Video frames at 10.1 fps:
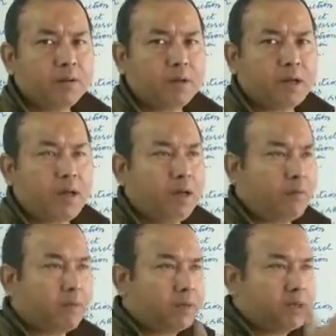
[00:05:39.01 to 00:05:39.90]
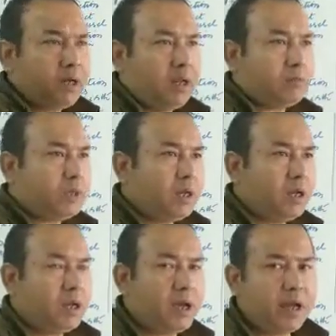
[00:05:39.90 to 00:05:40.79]
Okay, if the person lives in
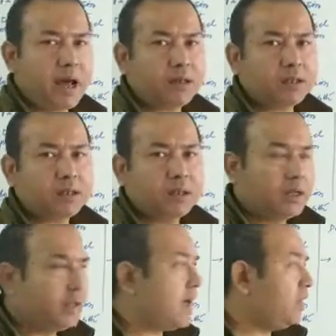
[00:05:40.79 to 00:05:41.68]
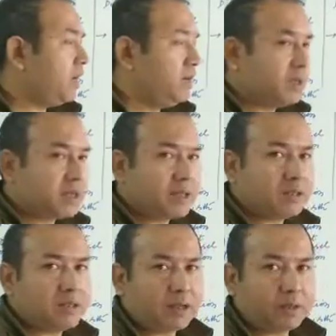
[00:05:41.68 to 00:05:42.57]
hilly areas, then there is a
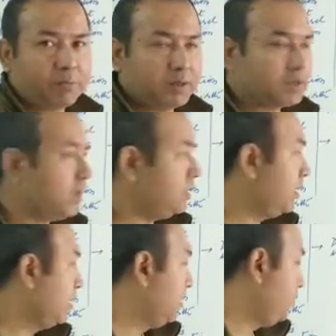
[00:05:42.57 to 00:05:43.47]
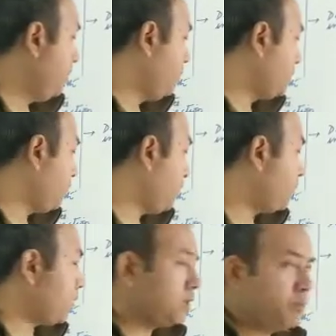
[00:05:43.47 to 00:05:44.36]
chance that the person may be
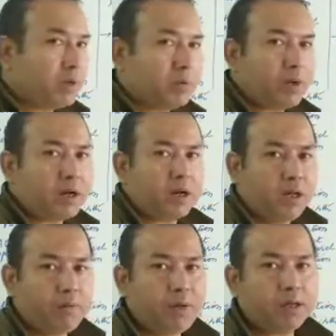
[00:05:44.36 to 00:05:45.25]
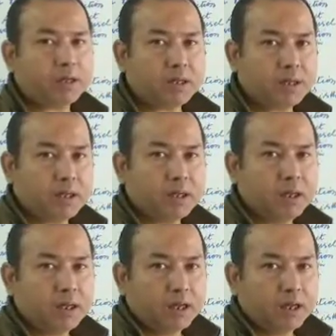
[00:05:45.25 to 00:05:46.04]
suffering from simple goiter if he doesn't